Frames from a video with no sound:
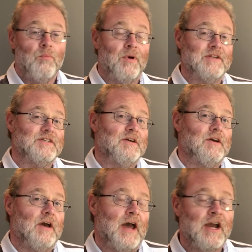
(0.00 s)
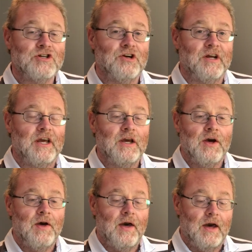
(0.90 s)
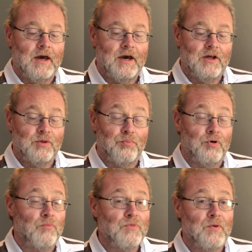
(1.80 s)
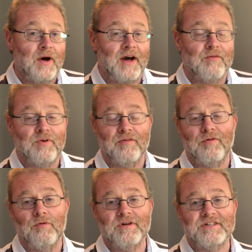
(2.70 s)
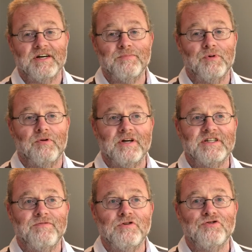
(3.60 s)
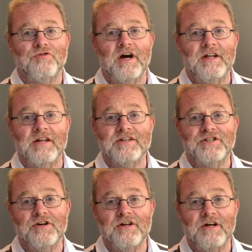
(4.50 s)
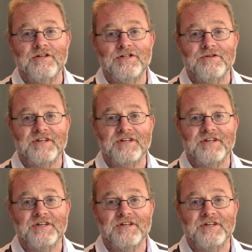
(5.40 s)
But actually, the problem you have with a folded dipole is if you try then to turn it into,